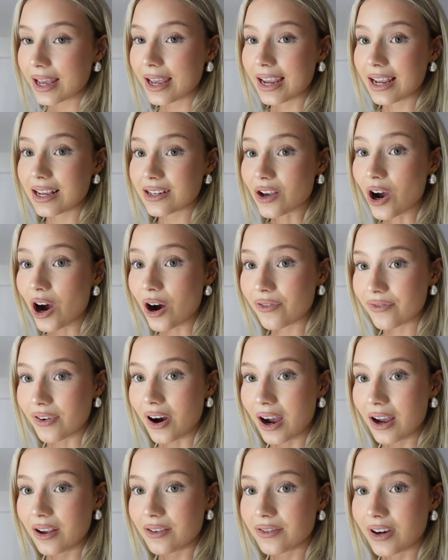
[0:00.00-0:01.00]
It is
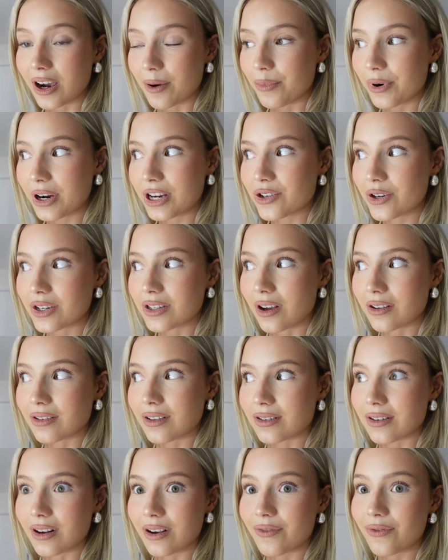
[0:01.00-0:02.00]
5:30. I'm pretty sure I started
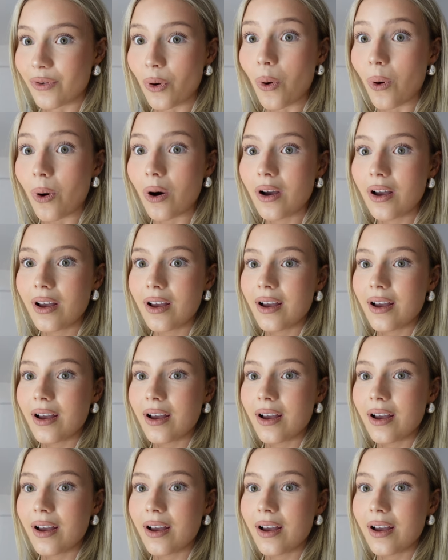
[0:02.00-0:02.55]
this like 4.